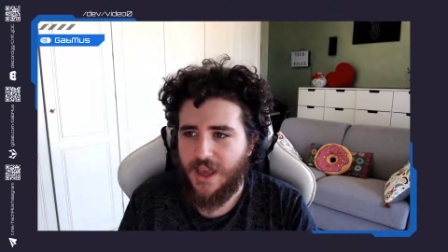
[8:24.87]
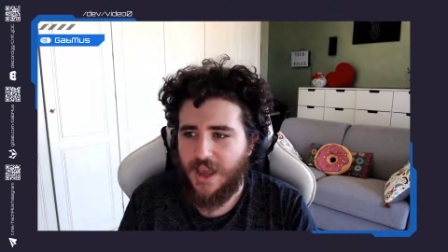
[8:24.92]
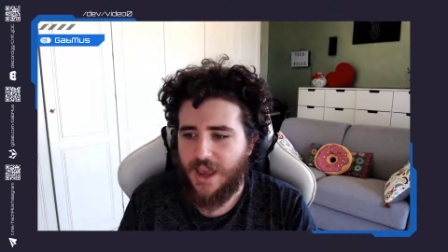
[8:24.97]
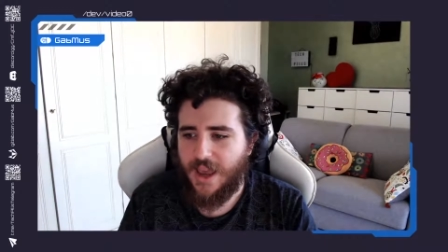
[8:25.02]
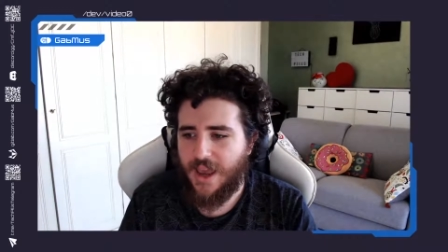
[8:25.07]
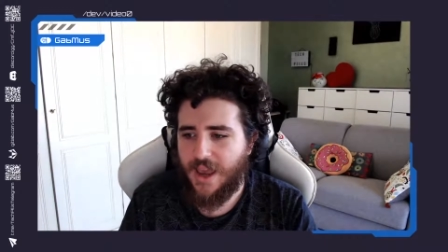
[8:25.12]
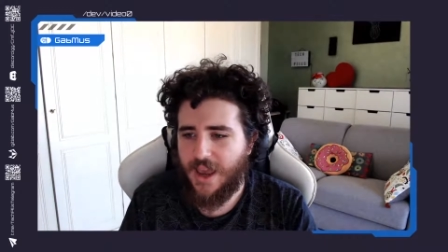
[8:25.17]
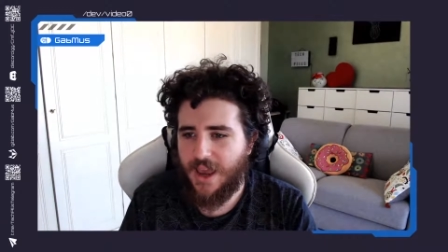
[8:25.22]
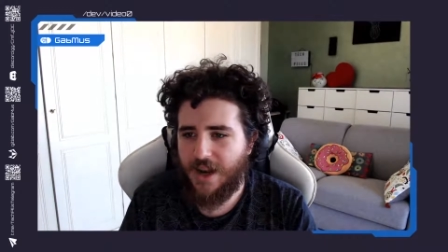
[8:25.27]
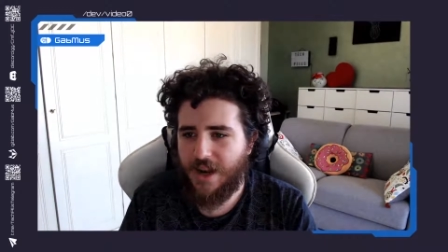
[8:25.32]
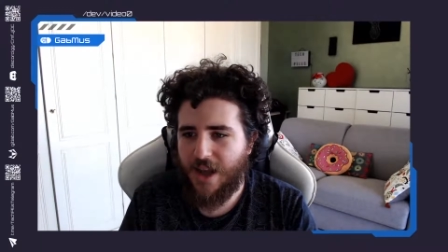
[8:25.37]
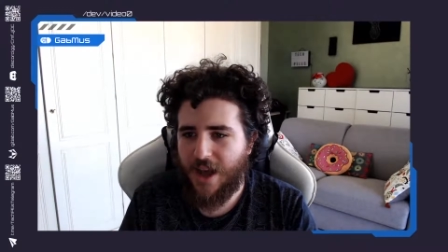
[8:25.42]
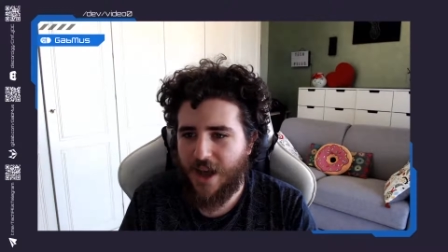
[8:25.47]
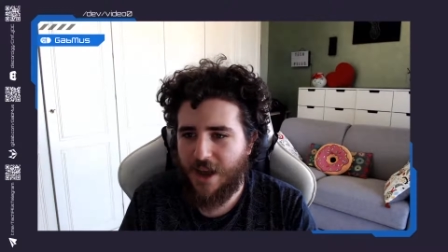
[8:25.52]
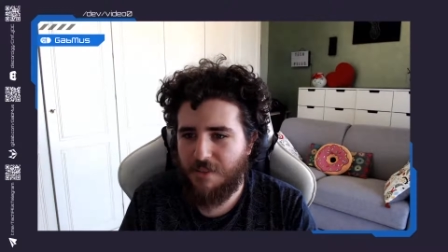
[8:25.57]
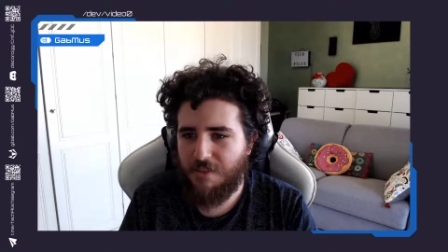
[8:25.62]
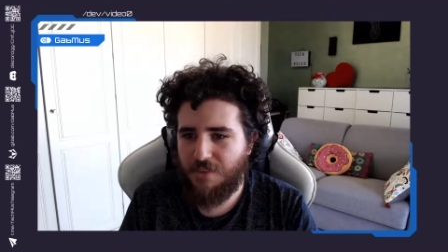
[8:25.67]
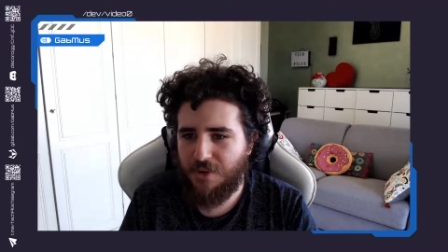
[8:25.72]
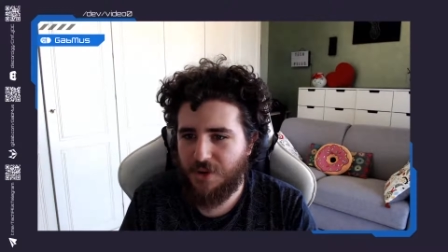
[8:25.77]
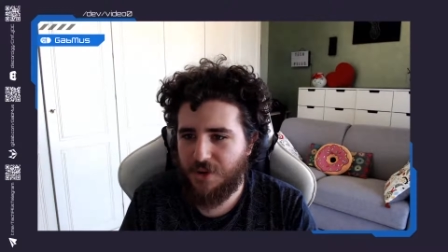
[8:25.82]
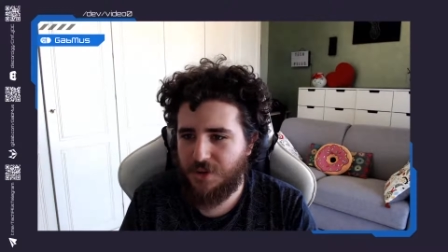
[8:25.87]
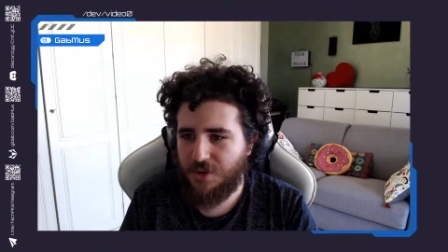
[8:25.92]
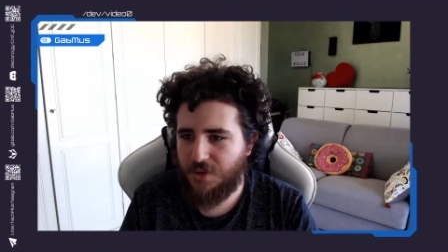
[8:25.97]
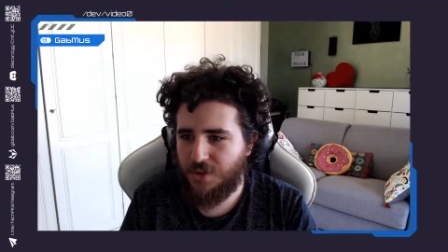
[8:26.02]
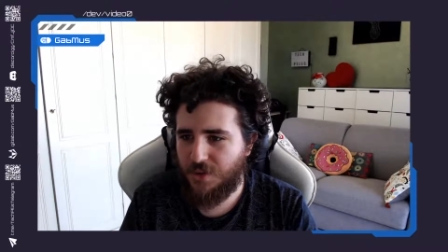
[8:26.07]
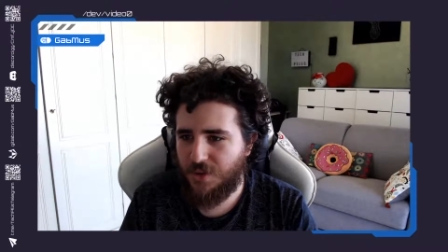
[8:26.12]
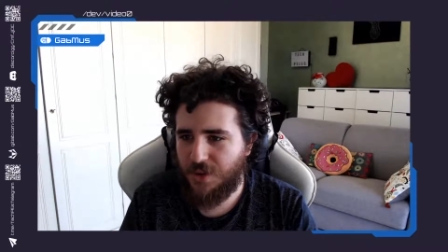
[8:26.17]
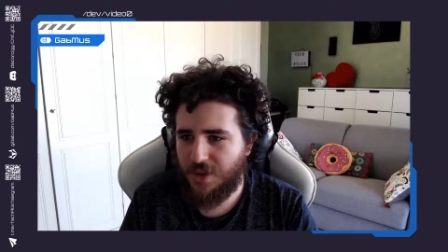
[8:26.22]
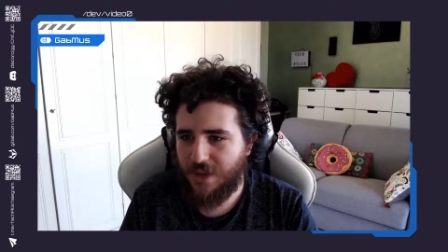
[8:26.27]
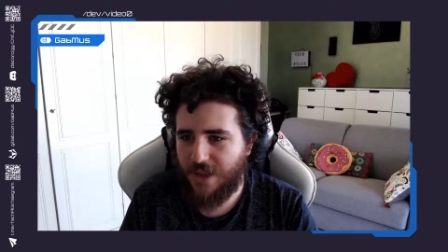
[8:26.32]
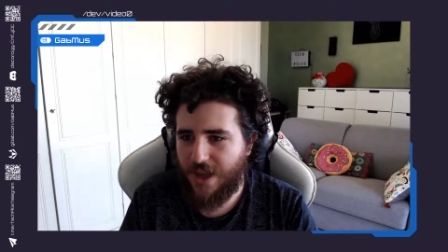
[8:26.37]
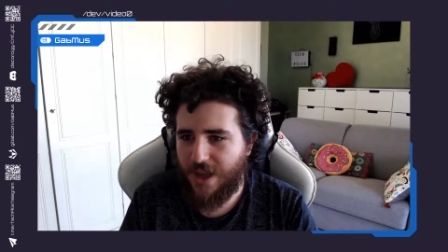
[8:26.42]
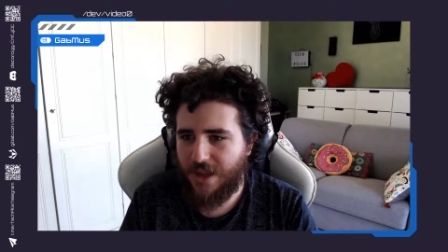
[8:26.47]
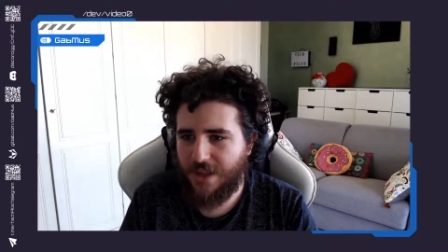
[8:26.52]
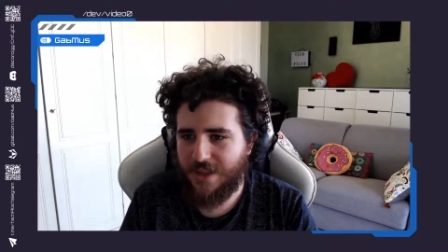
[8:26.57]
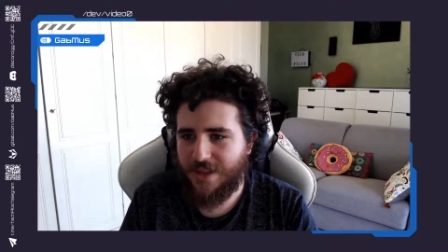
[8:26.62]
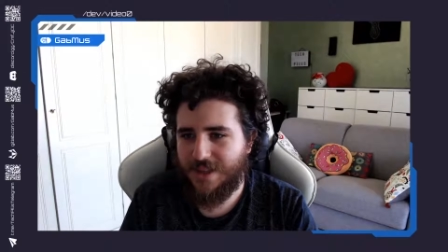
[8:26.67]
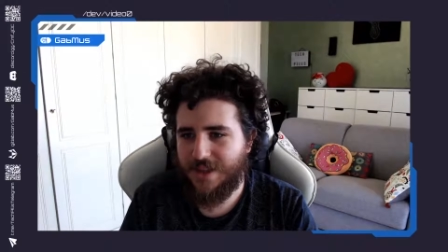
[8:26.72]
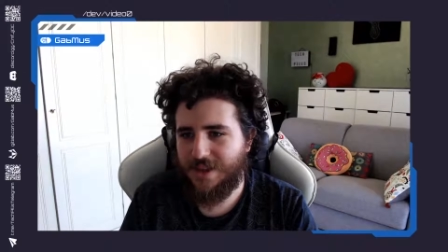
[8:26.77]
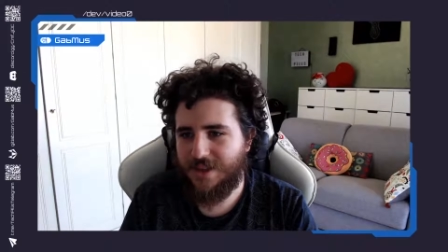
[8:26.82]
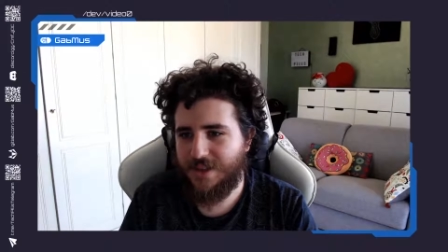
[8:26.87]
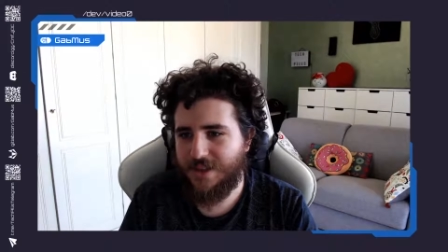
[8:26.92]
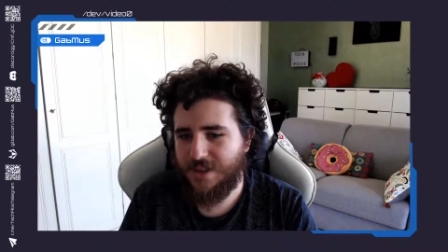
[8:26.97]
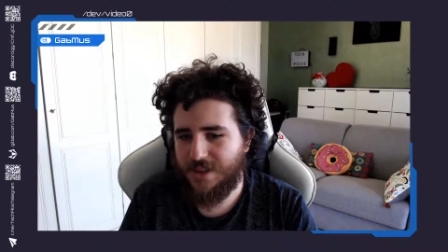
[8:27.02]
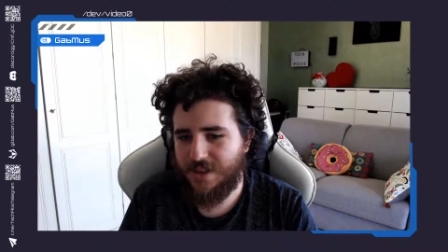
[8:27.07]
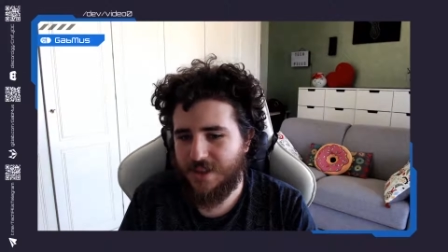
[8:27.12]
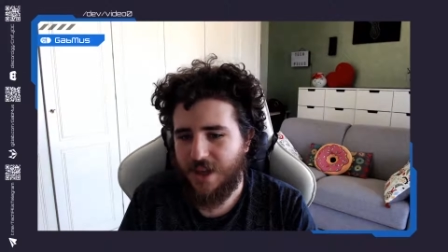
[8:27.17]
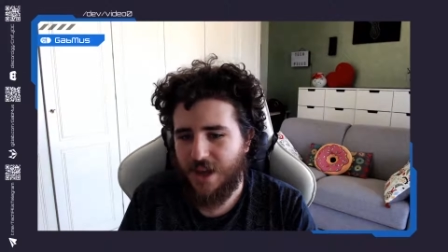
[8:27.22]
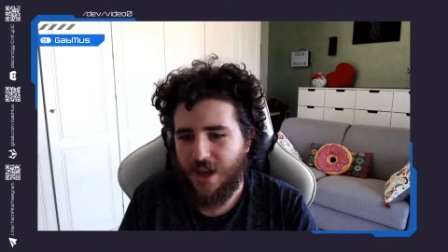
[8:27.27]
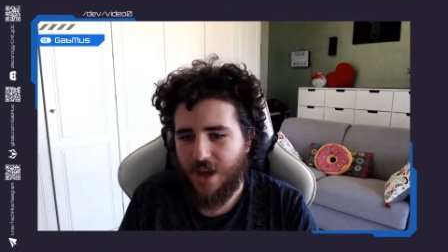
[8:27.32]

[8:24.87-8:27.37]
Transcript: and I'm pretty sure that there's